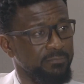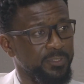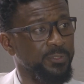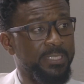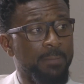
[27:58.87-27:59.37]

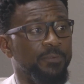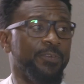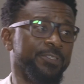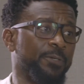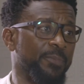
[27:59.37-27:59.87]
those type of
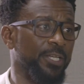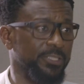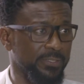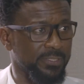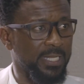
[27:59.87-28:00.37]

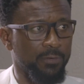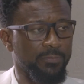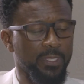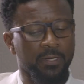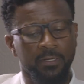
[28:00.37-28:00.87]
discriminations out
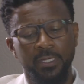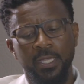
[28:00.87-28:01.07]
there.